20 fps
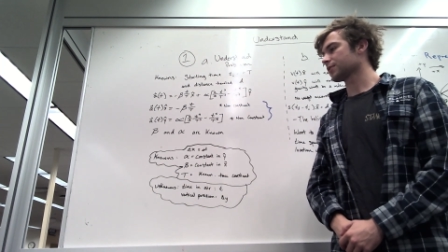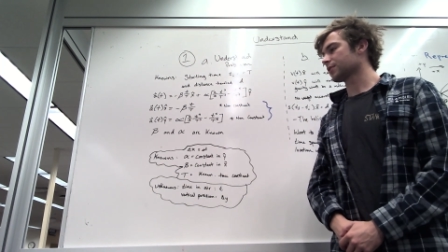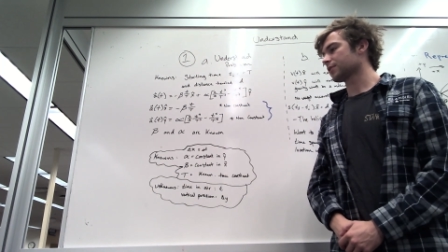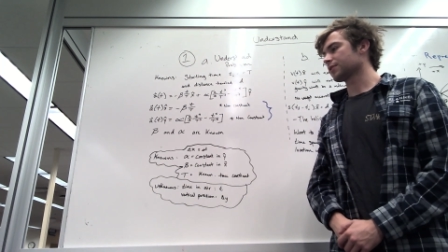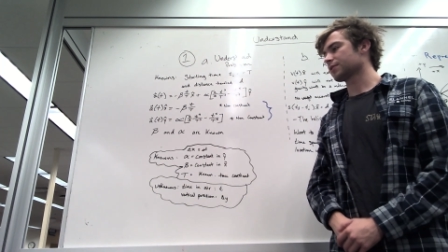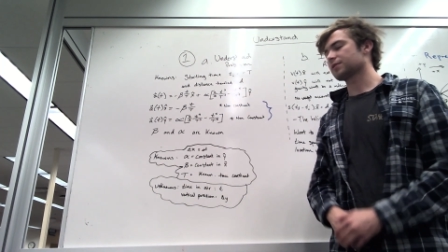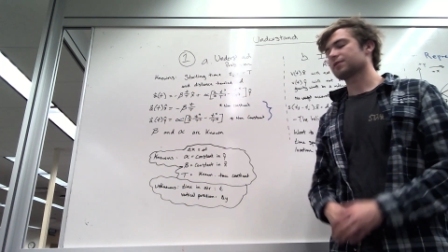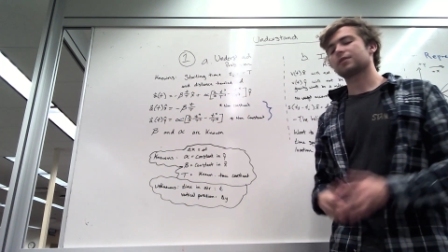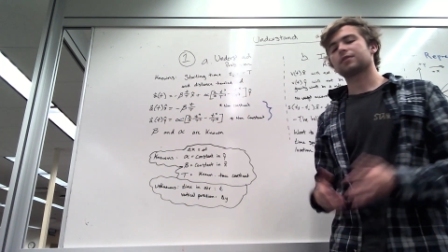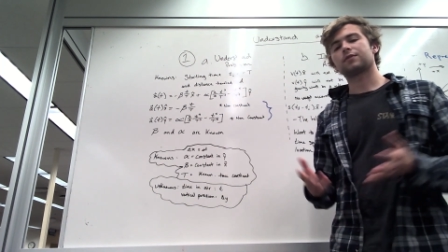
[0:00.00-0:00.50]

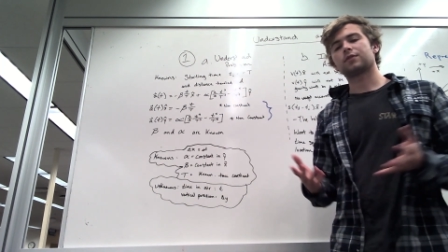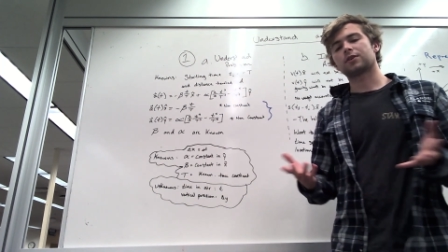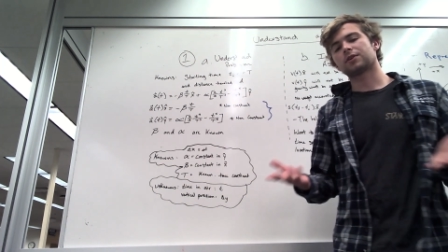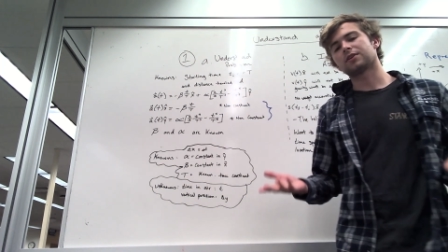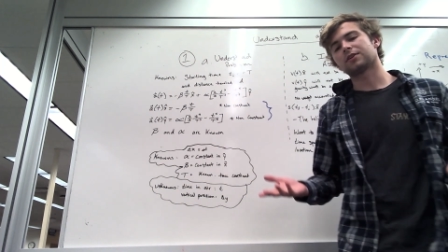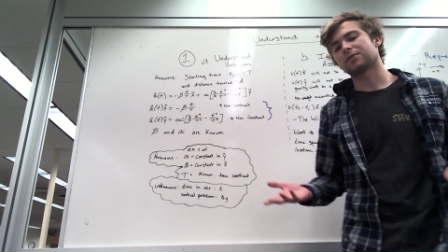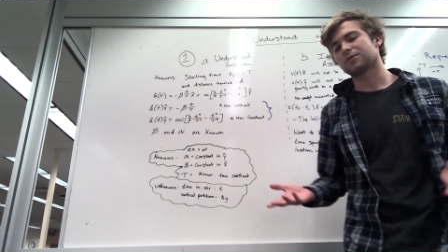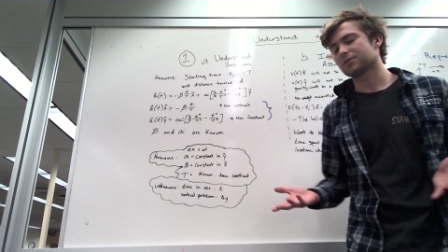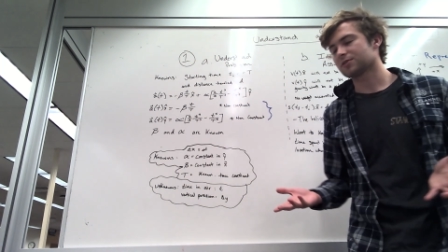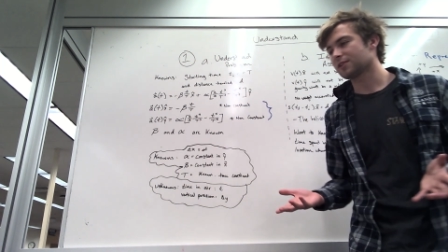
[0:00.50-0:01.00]
because if you don't
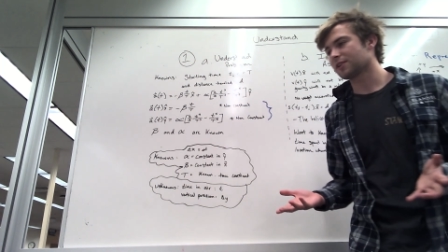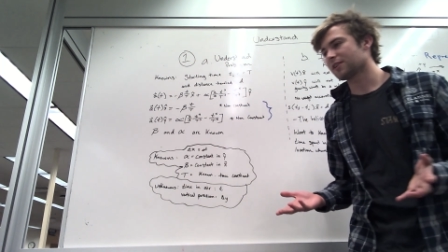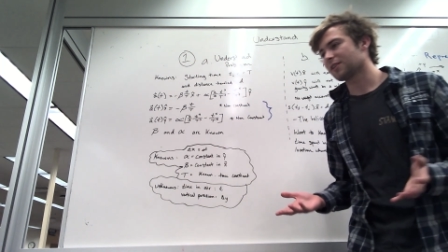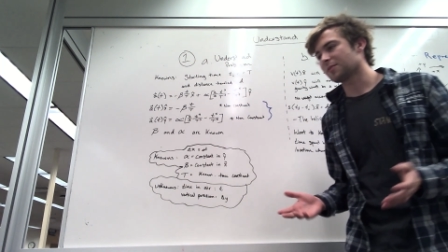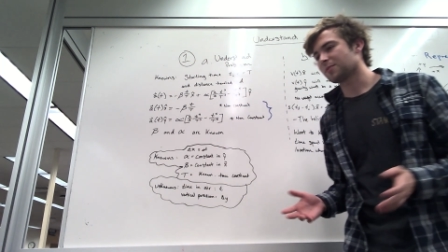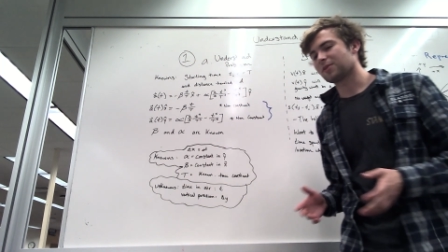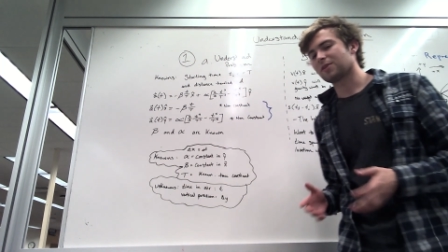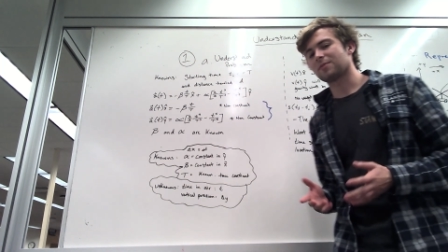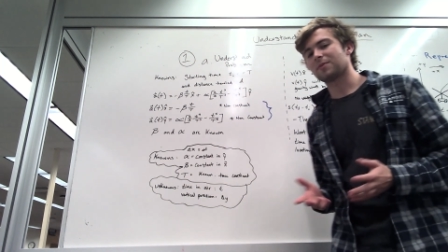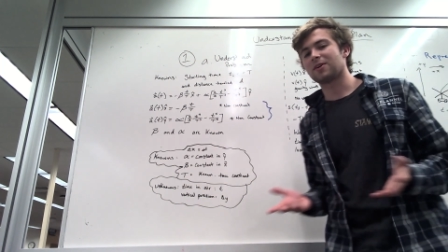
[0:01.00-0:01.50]
understand the
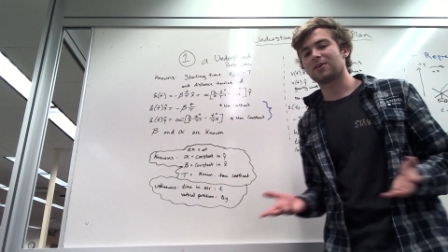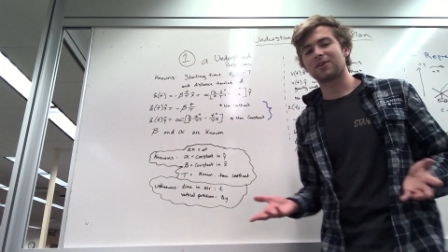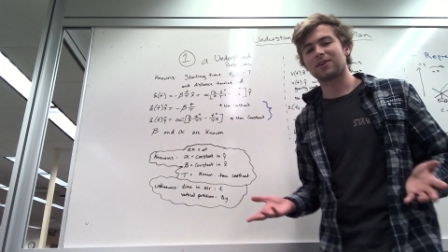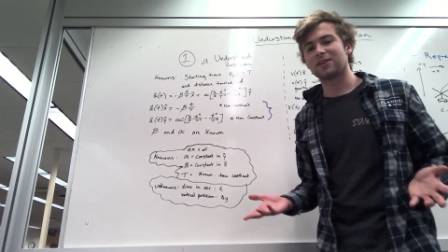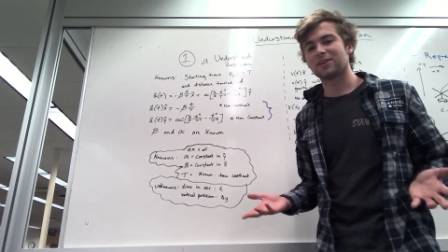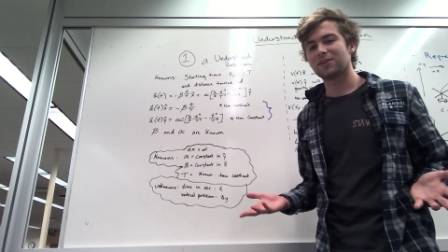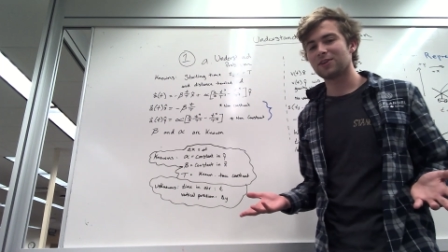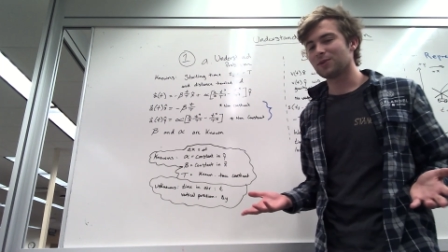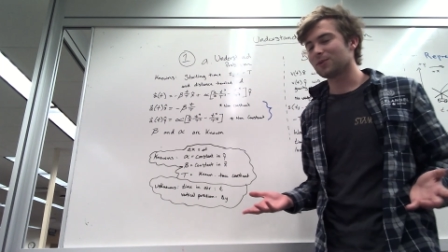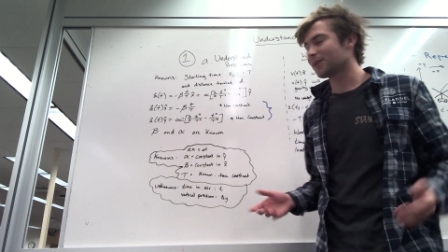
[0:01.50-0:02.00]
problem, how are you
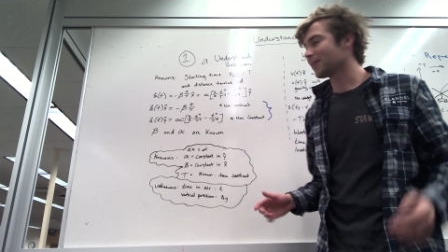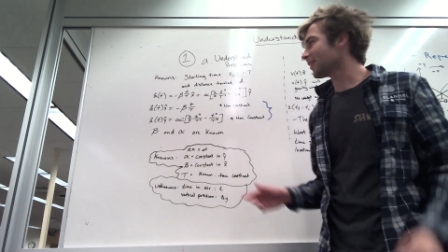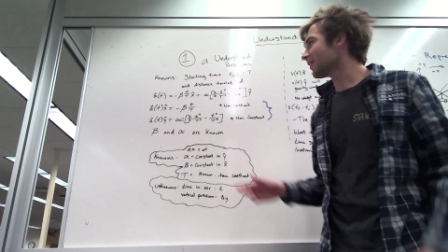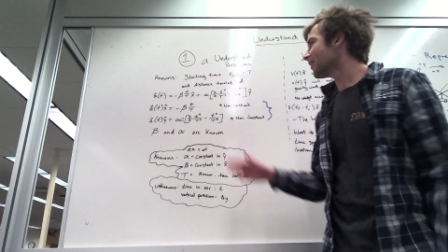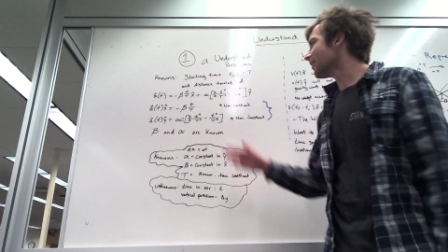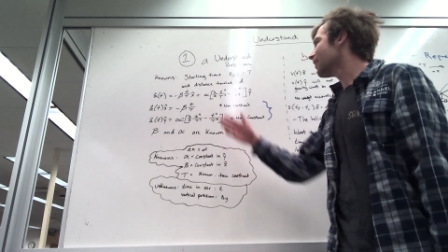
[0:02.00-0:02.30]
going to do it?